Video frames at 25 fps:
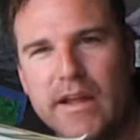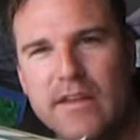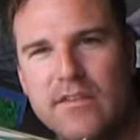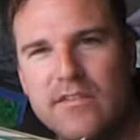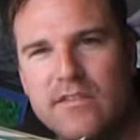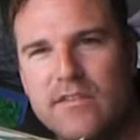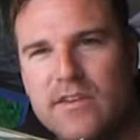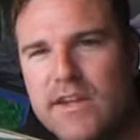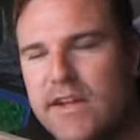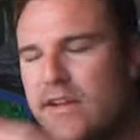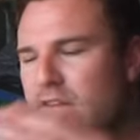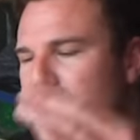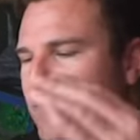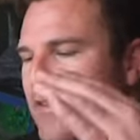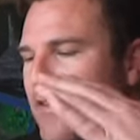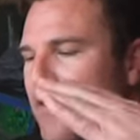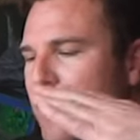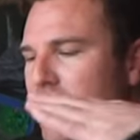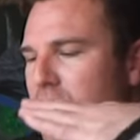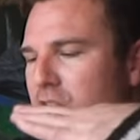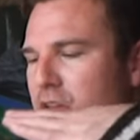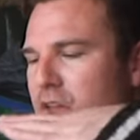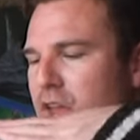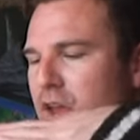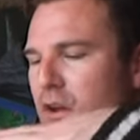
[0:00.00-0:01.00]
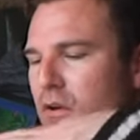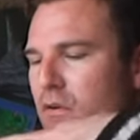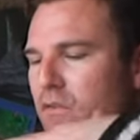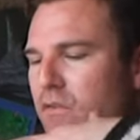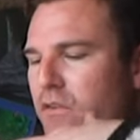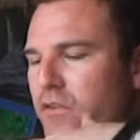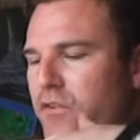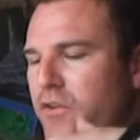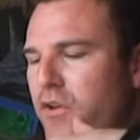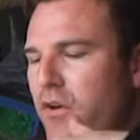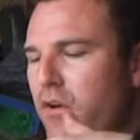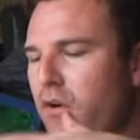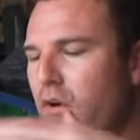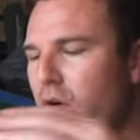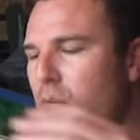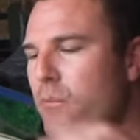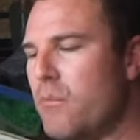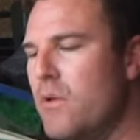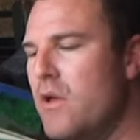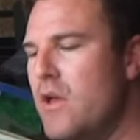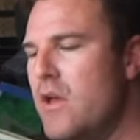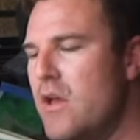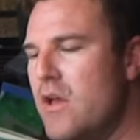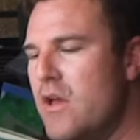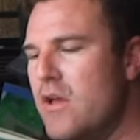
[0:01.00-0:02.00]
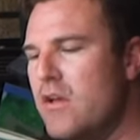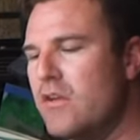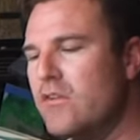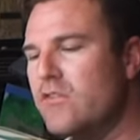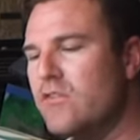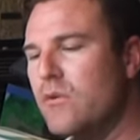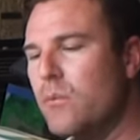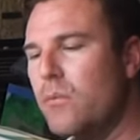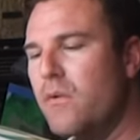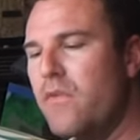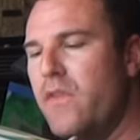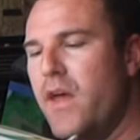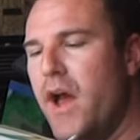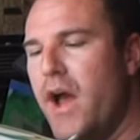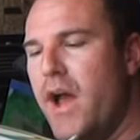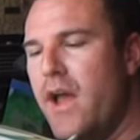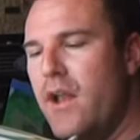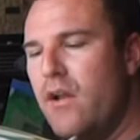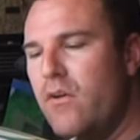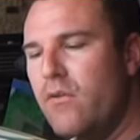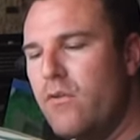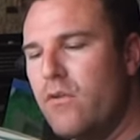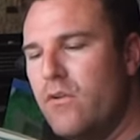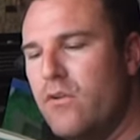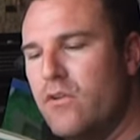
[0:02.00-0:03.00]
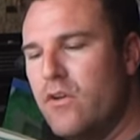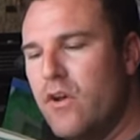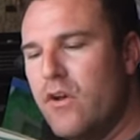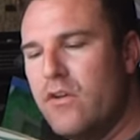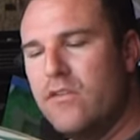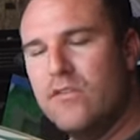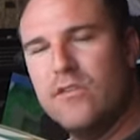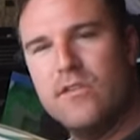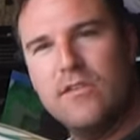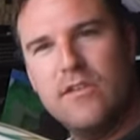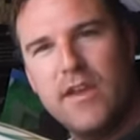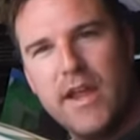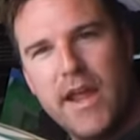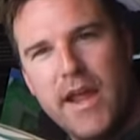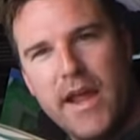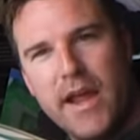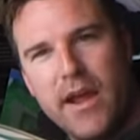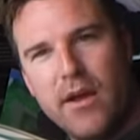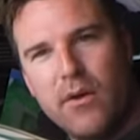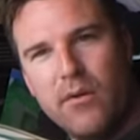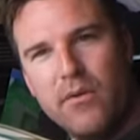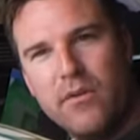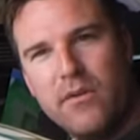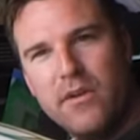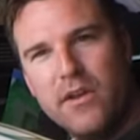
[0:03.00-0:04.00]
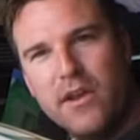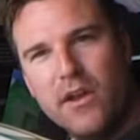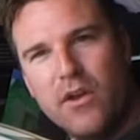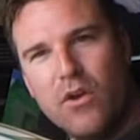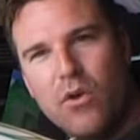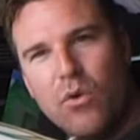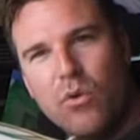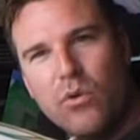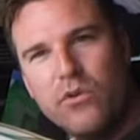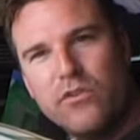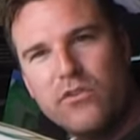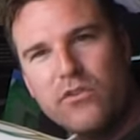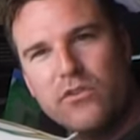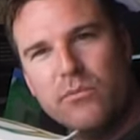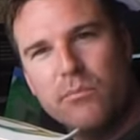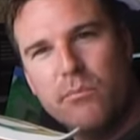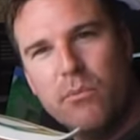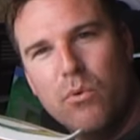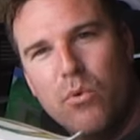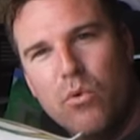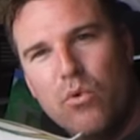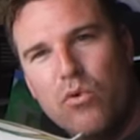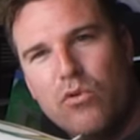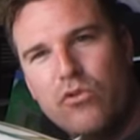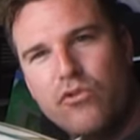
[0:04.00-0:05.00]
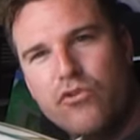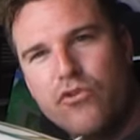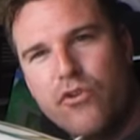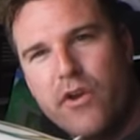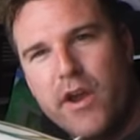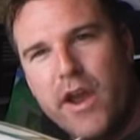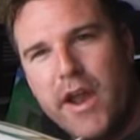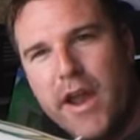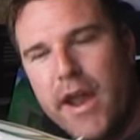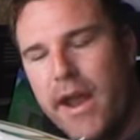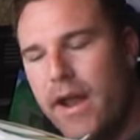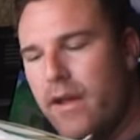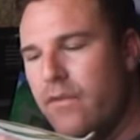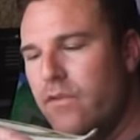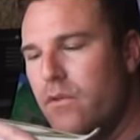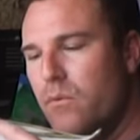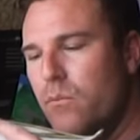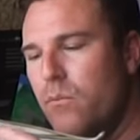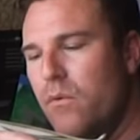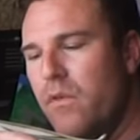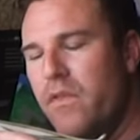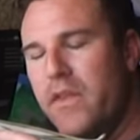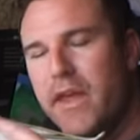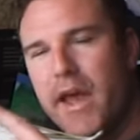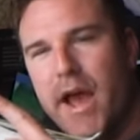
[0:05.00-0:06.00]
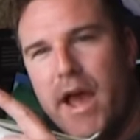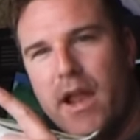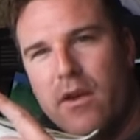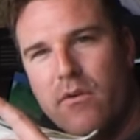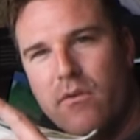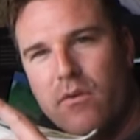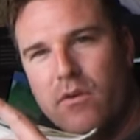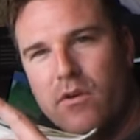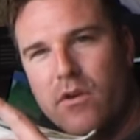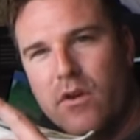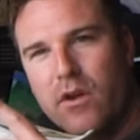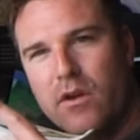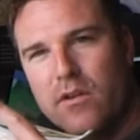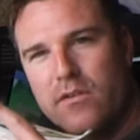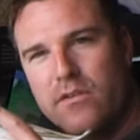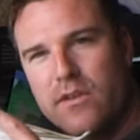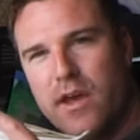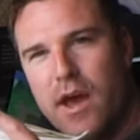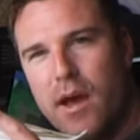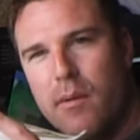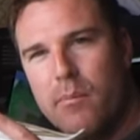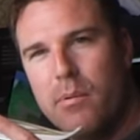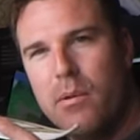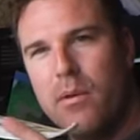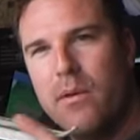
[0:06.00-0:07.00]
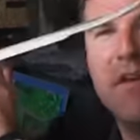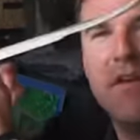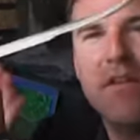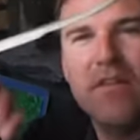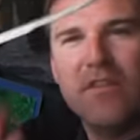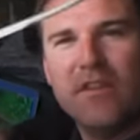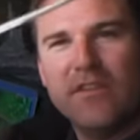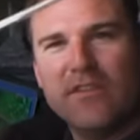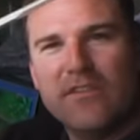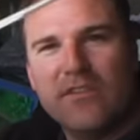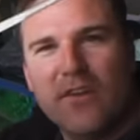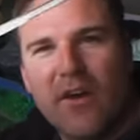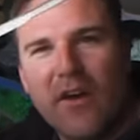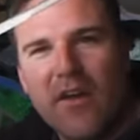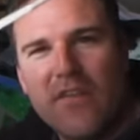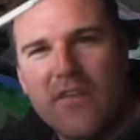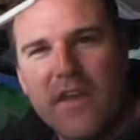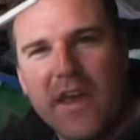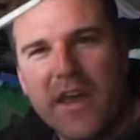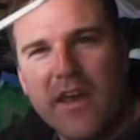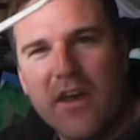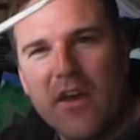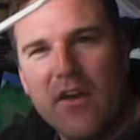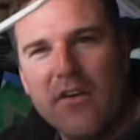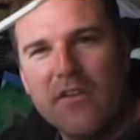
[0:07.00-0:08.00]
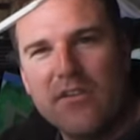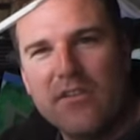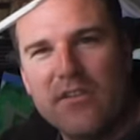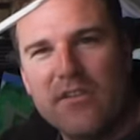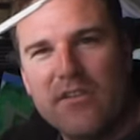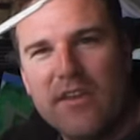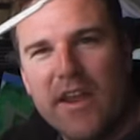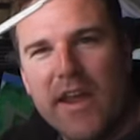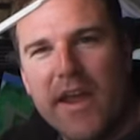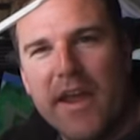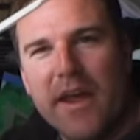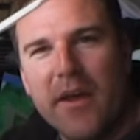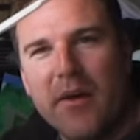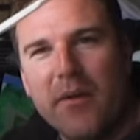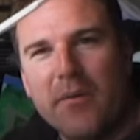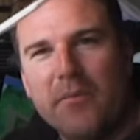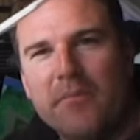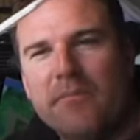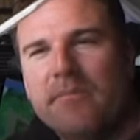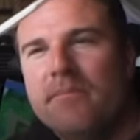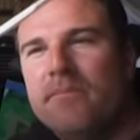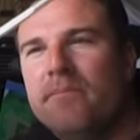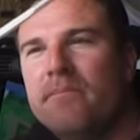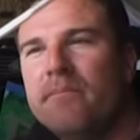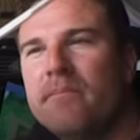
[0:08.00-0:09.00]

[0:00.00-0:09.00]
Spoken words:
is denser than the air on the top. So when the aileron goes down, it causes more drag than when the aileron goes up. The side that goes down